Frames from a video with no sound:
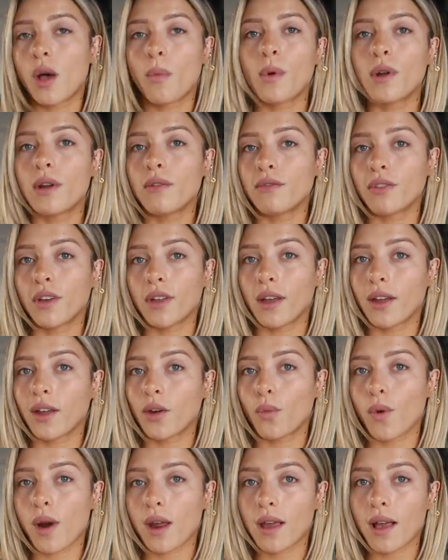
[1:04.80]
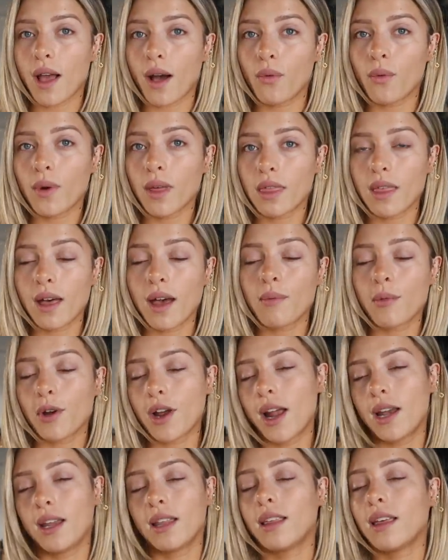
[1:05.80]
someone and feel like you're working out with them or
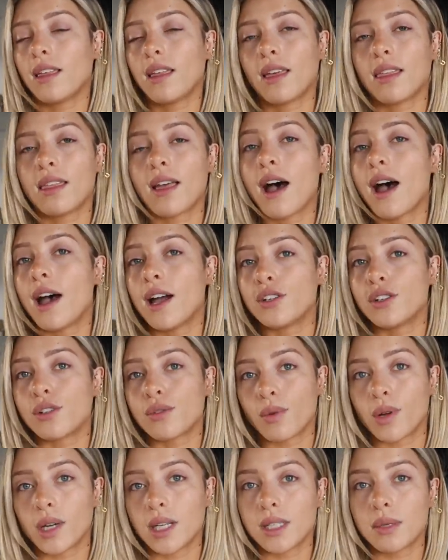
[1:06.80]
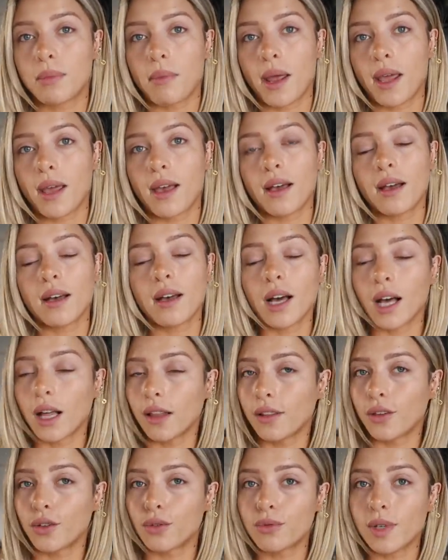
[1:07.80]
anything like that, I just wanted to to make
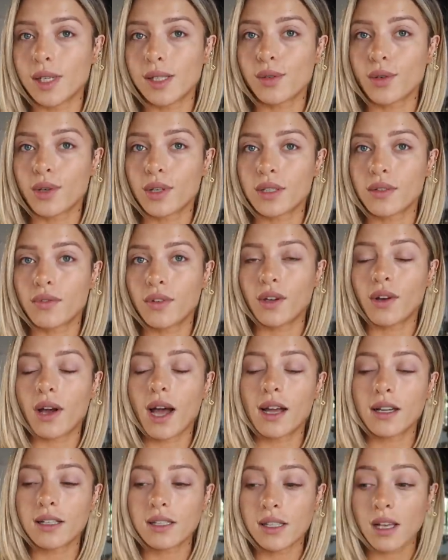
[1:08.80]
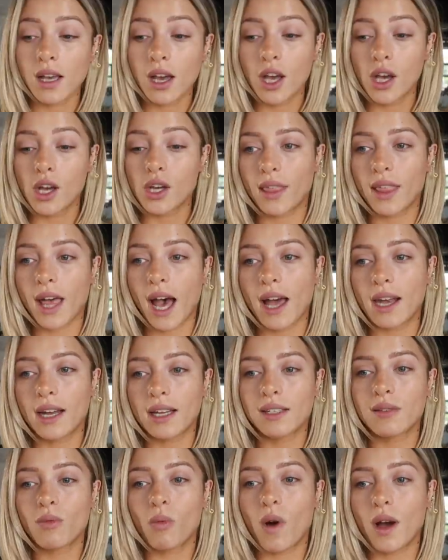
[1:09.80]
a little resource for you guys. That
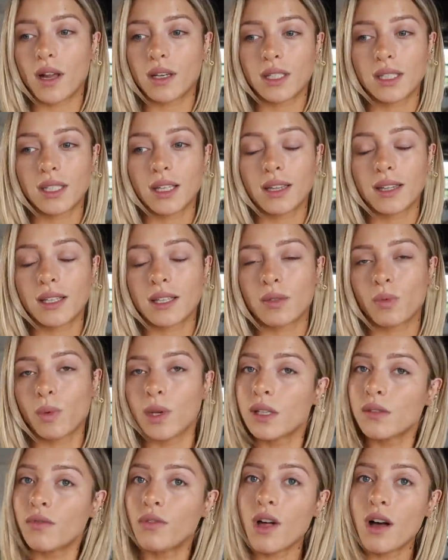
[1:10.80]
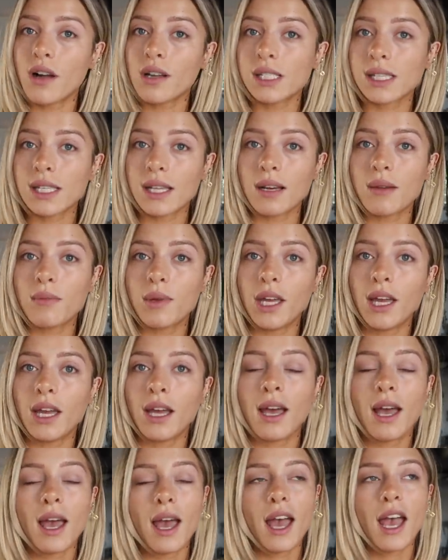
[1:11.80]
is what this week's vlog is gonna
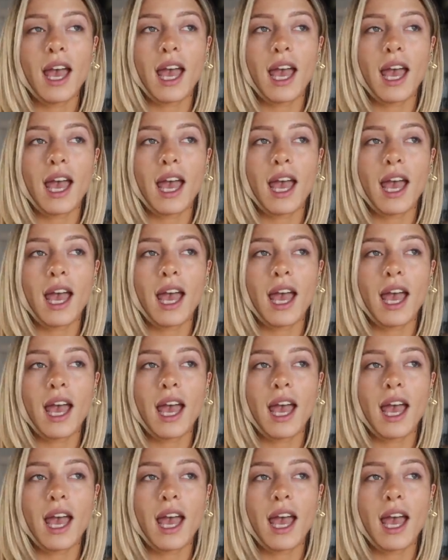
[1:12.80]
be.